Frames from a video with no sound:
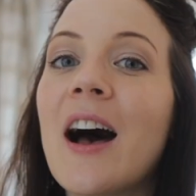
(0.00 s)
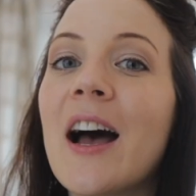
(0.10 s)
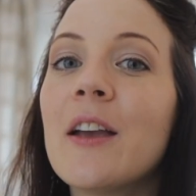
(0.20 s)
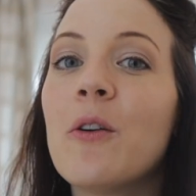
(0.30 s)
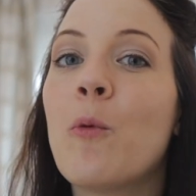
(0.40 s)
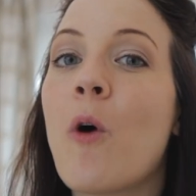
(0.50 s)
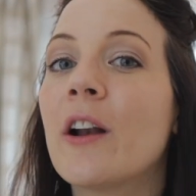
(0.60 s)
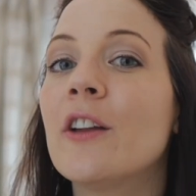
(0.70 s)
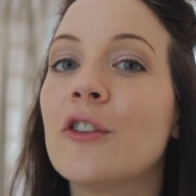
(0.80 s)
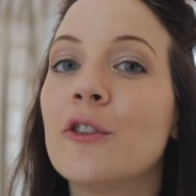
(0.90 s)
I
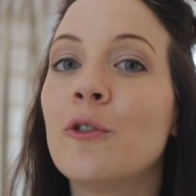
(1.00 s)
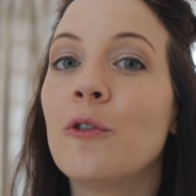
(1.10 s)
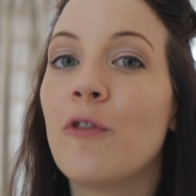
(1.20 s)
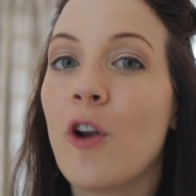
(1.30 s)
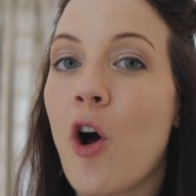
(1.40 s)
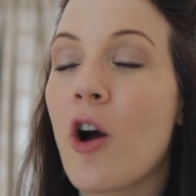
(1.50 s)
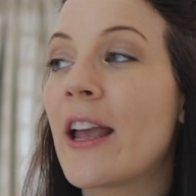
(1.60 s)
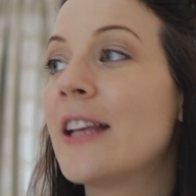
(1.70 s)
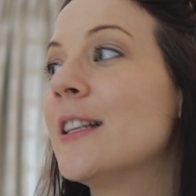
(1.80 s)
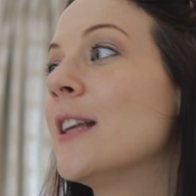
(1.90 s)
wanted to do
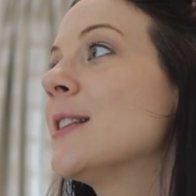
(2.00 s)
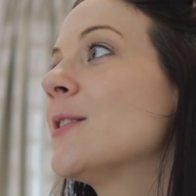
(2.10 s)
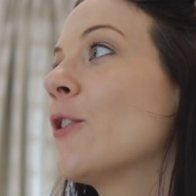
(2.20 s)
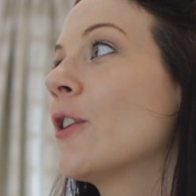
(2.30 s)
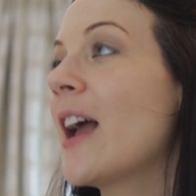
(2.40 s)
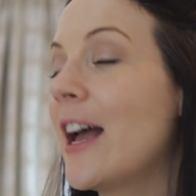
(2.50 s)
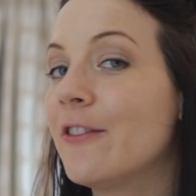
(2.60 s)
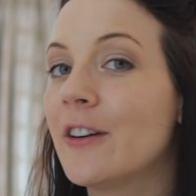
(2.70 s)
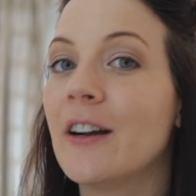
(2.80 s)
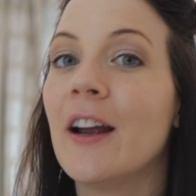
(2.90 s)
vlogging since
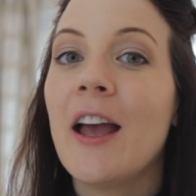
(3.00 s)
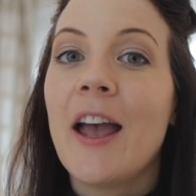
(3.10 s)
forever,